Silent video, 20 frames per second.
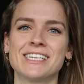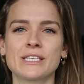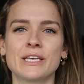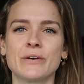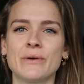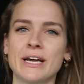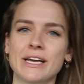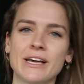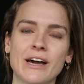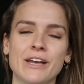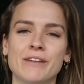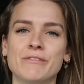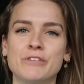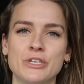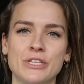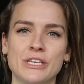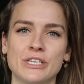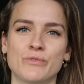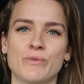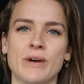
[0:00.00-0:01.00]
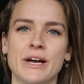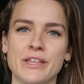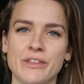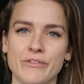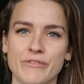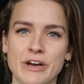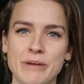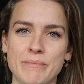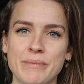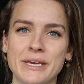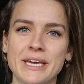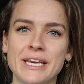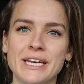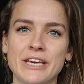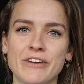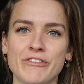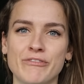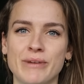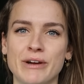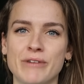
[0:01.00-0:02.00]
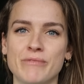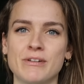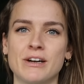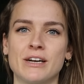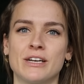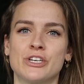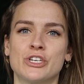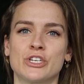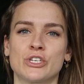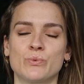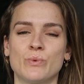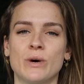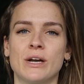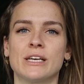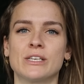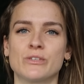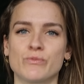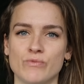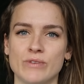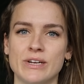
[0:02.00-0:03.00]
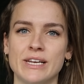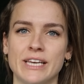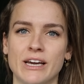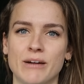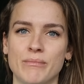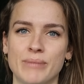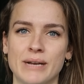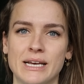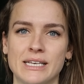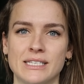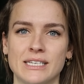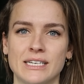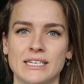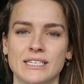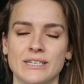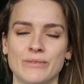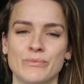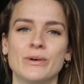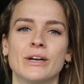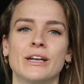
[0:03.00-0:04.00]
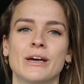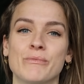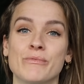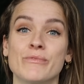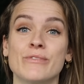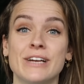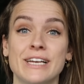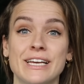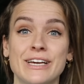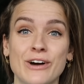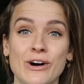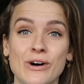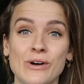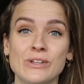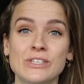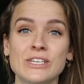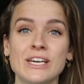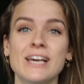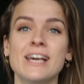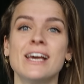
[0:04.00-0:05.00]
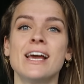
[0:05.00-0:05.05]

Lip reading: So I kind of do this right at the very beginning of my run, just while it's really unpleasant and while I'm really cold,